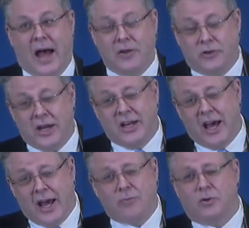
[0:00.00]
Isaiah
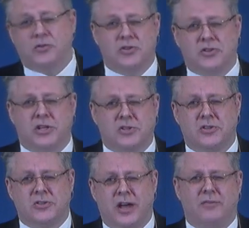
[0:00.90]
9, verses 6
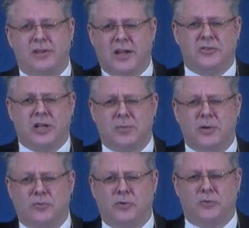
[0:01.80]
and 7, that's going to
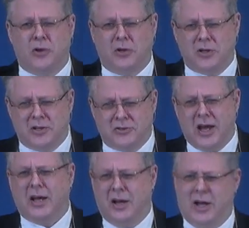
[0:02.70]
be fulfilled in the
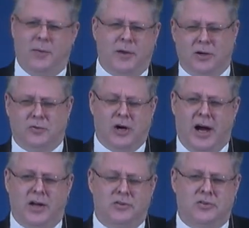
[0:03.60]
second coming of
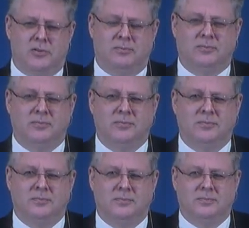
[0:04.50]
Christ.
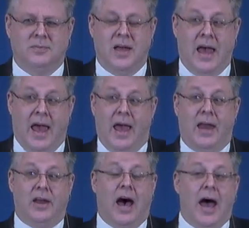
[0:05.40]

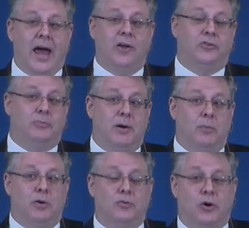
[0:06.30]
And I, as a
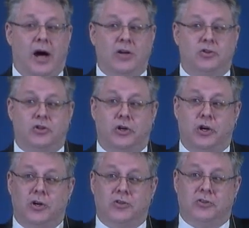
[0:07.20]
member of Christ's
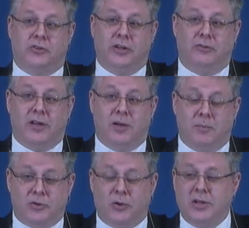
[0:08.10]
church, is living
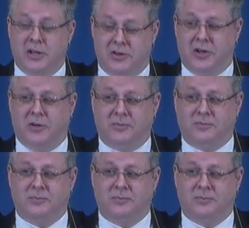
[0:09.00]
in between the two.